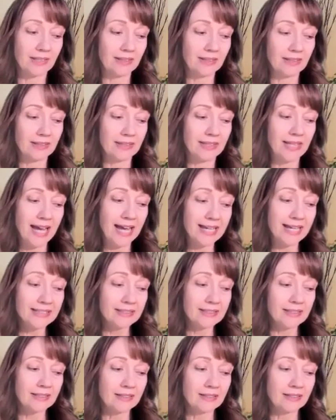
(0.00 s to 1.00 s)

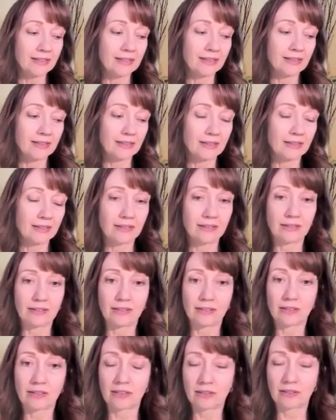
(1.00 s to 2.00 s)
That
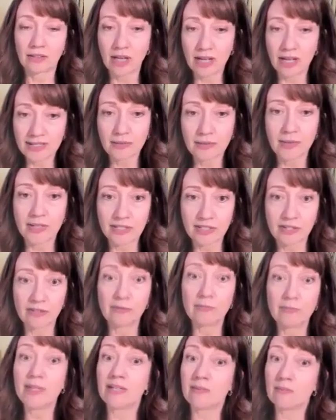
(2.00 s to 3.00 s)
consequence
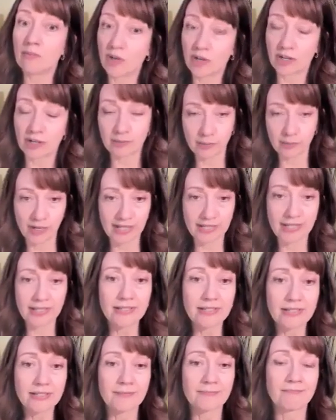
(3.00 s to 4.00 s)
of being more
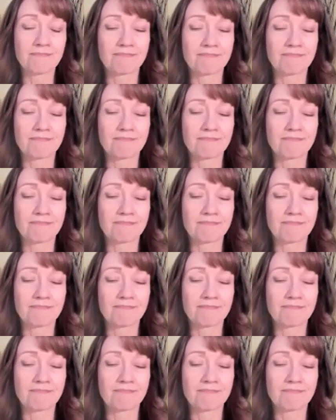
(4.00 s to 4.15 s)
present,